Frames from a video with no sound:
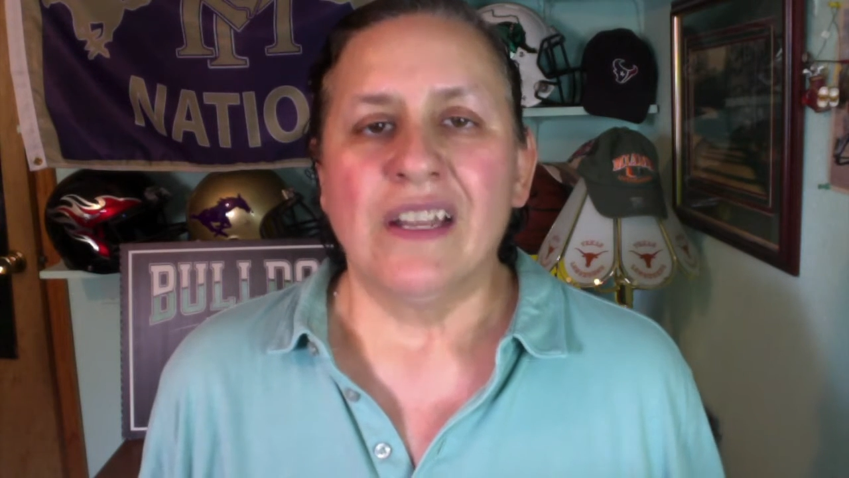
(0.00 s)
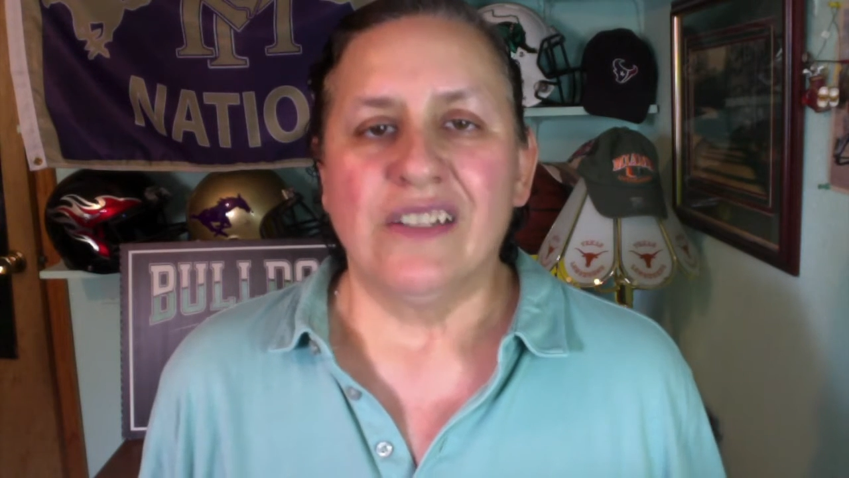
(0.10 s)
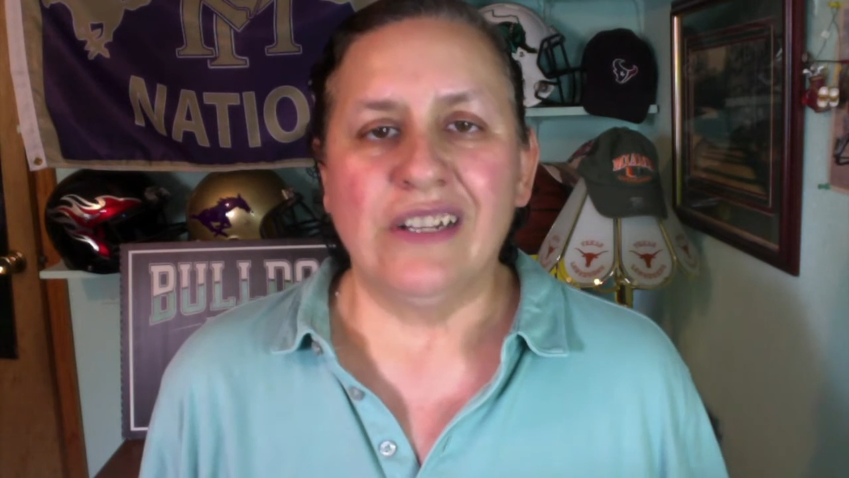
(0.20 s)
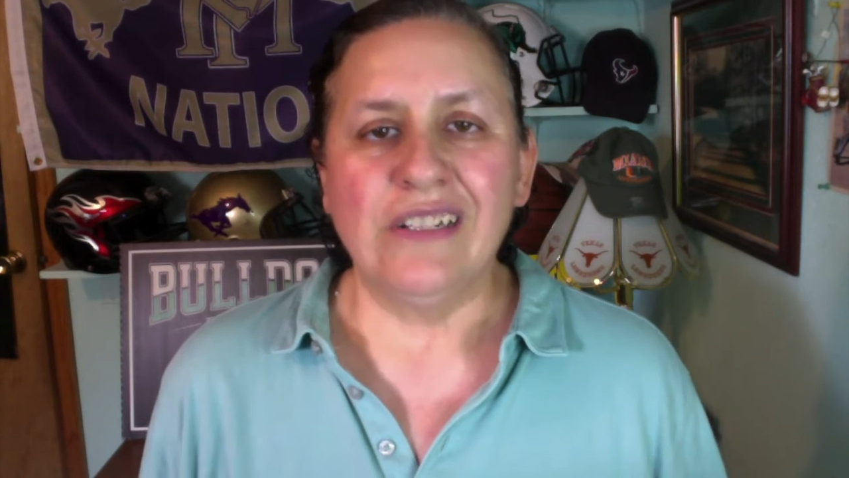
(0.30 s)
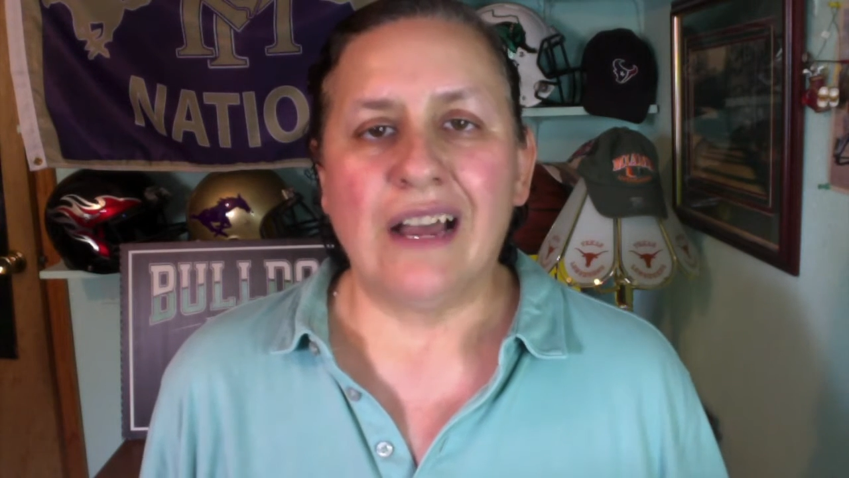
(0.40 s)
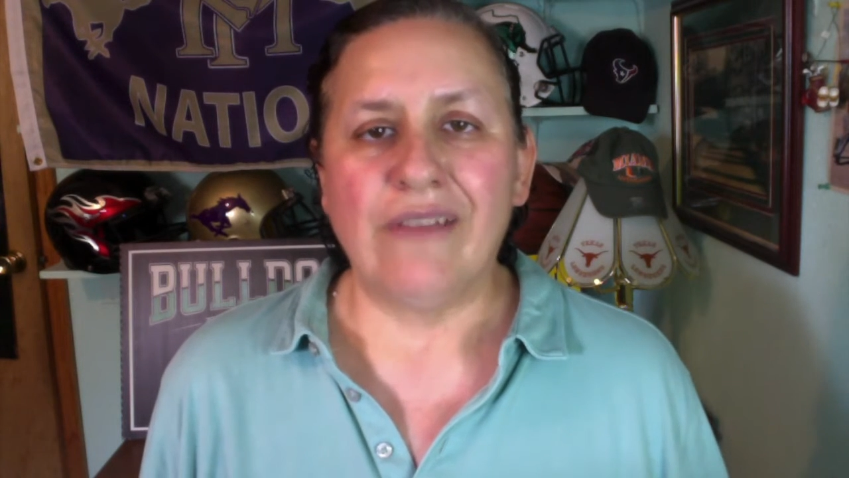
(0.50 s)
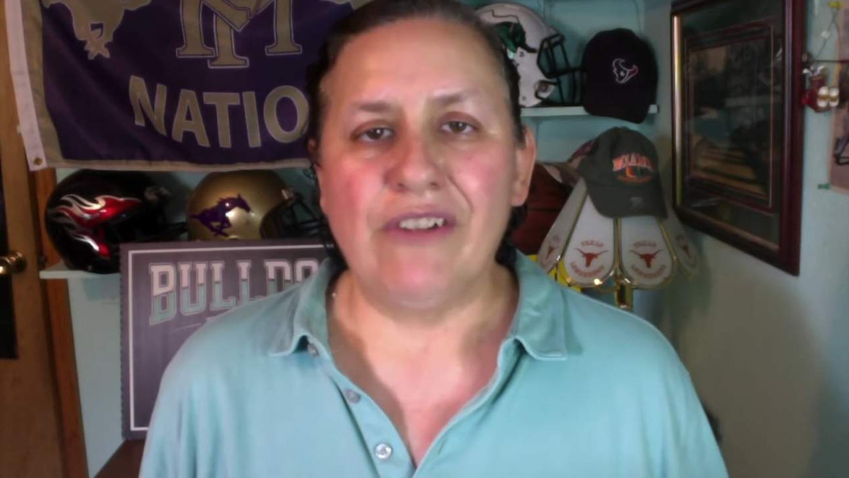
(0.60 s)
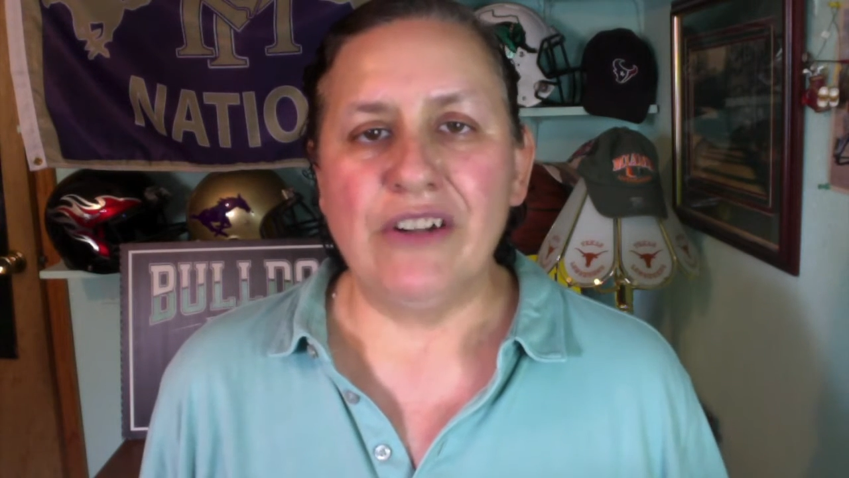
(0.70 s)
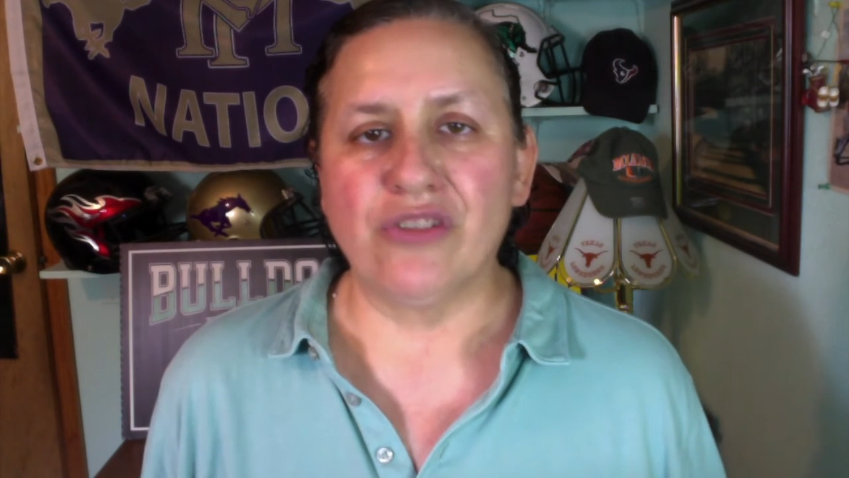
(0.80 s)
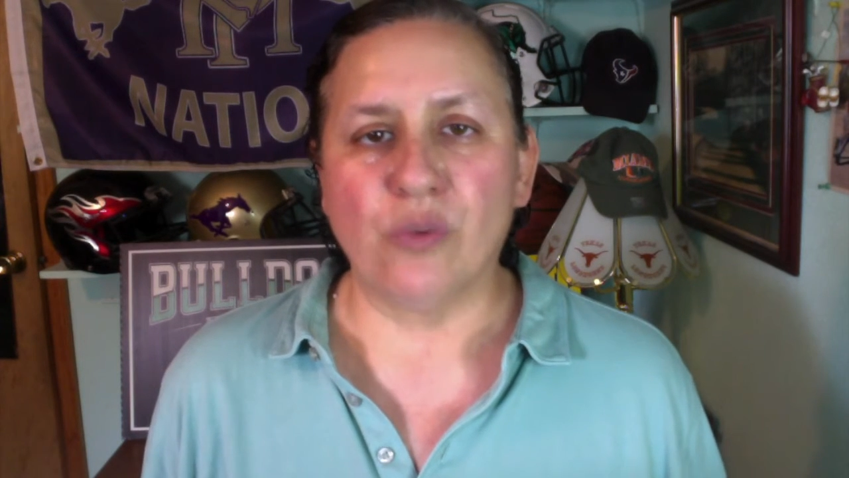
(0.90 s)
did not
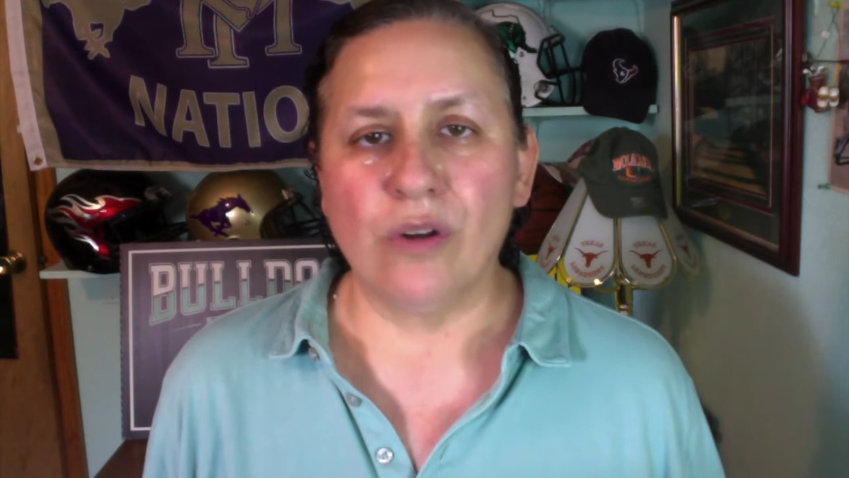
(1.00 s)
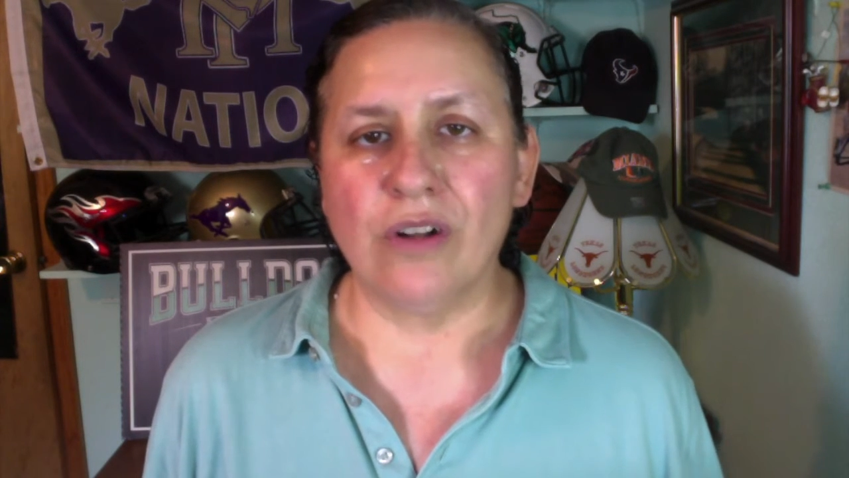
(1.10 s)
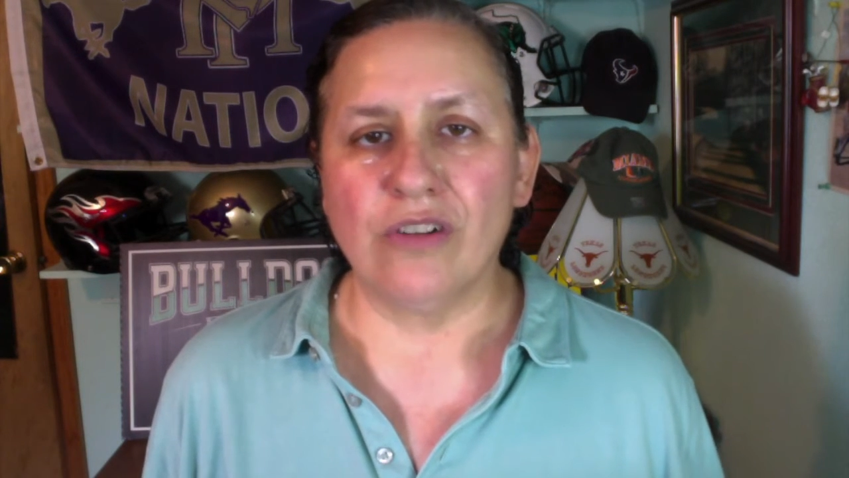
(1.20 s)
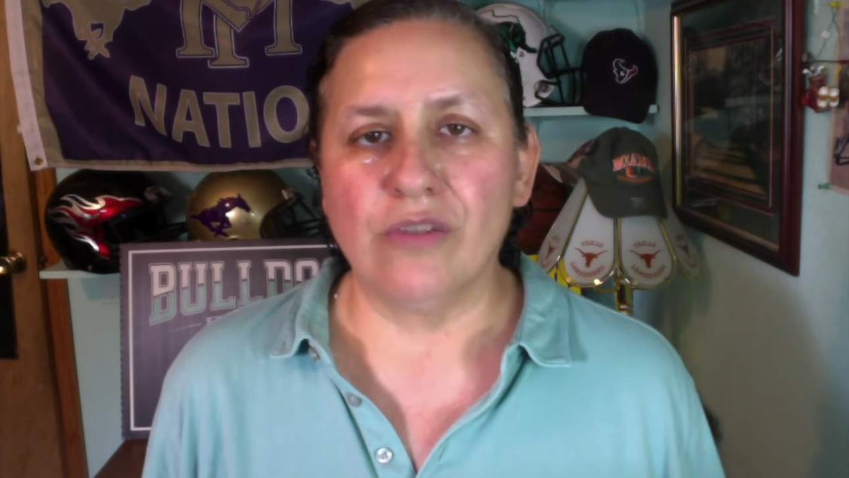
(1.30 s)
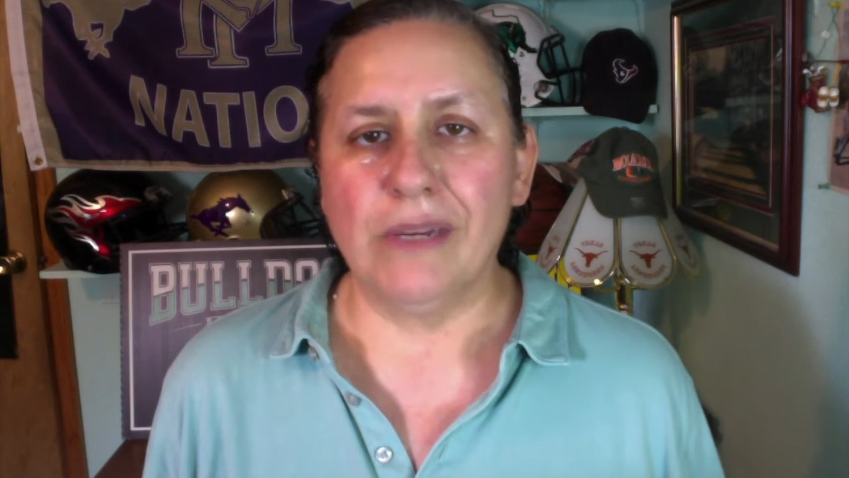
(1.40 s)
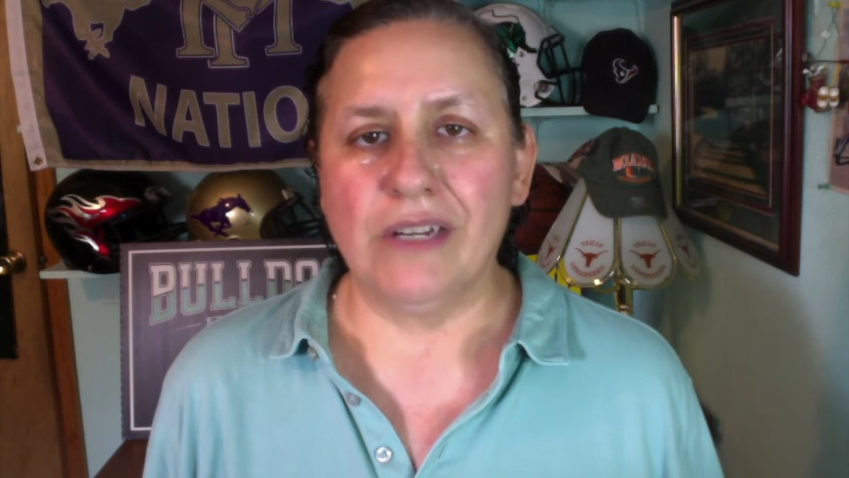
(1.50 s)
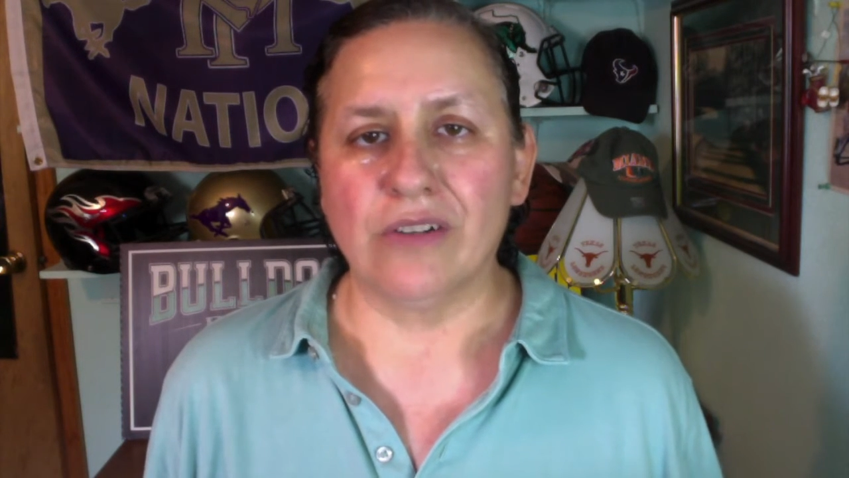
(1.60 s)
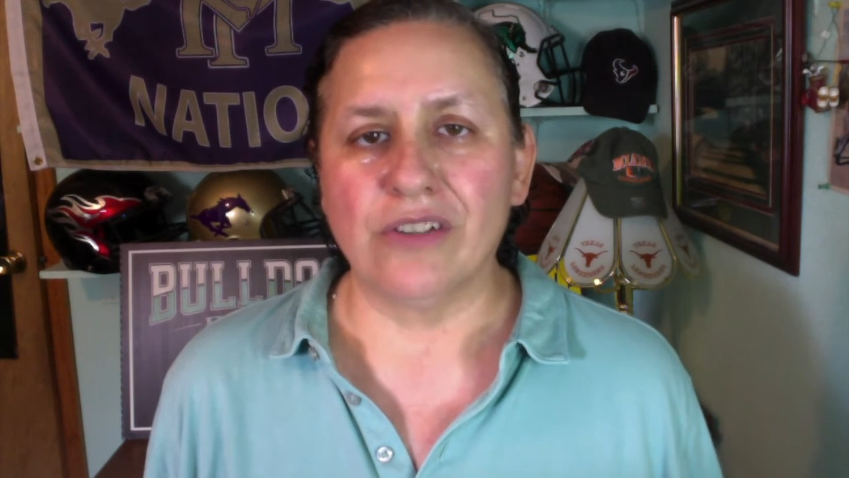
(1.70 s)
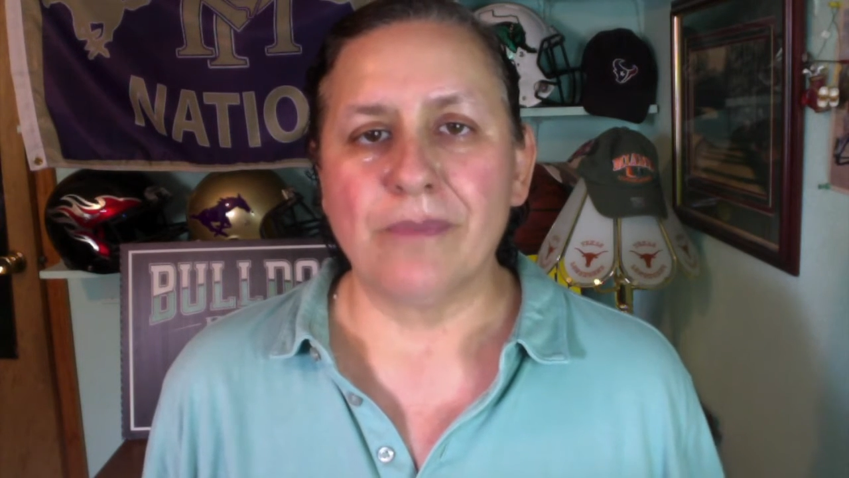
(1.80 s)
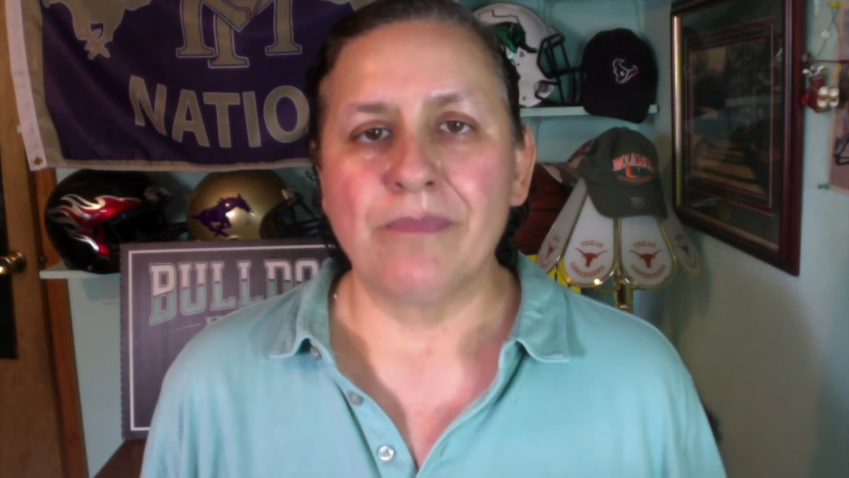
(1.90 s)
finish the 100
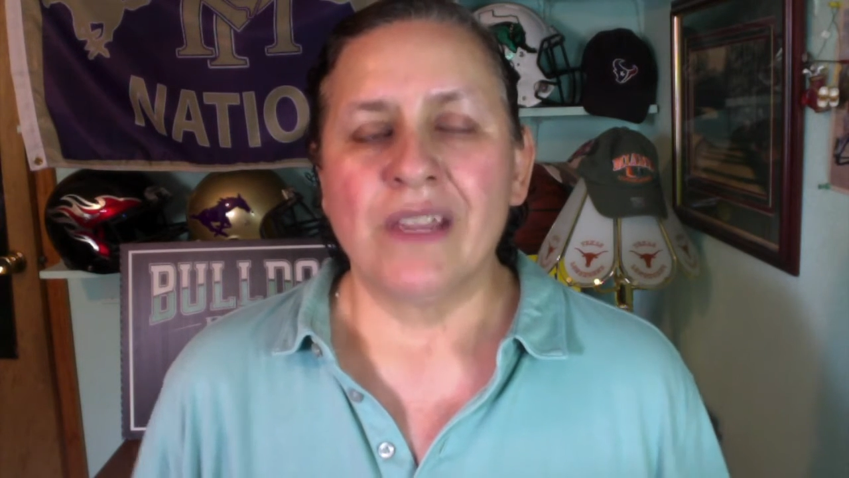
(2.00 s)
meters,